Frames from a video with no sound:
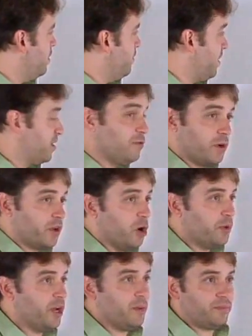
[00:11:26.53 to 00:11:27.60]
In fact, if you want to
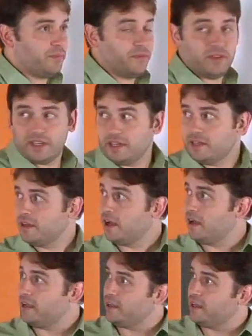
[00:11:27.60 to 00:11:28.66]
open up
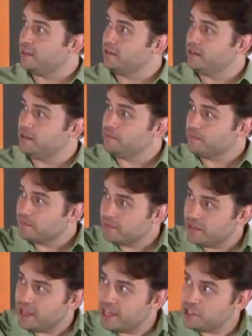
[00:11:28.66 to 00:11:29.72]
in the
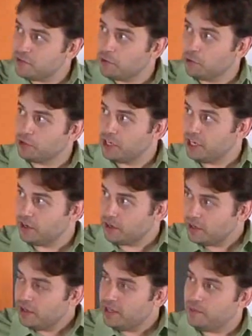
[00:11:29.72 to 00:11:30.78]
Etsy folder here
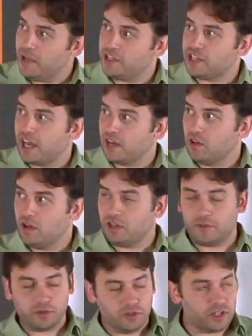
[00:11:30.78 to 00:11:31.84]
in Mage catalog,
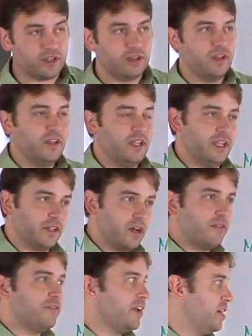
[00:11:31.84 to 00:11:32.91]
if you look in config